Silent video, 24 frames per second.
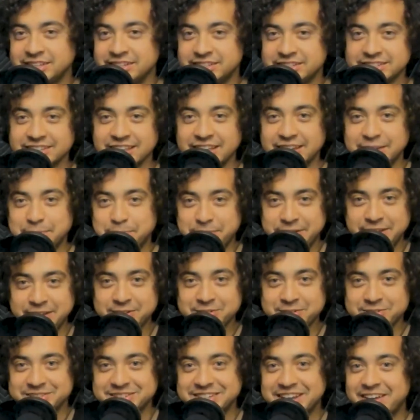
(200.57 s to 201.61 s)
like,
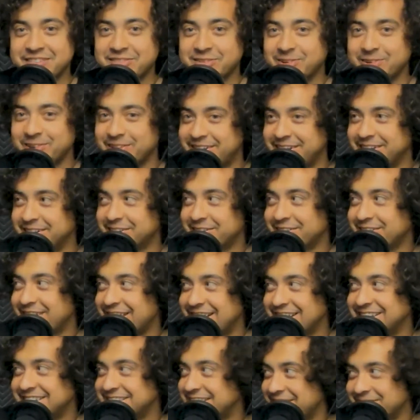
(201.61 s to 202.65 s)
Peter's never here and
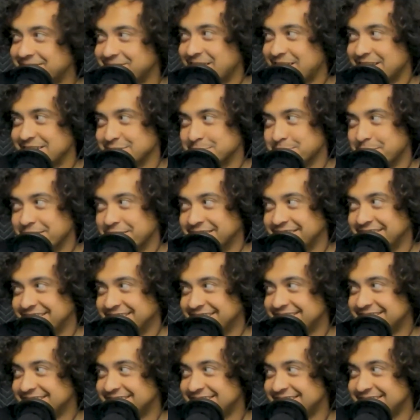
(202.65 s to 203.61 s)
he never has money. It's just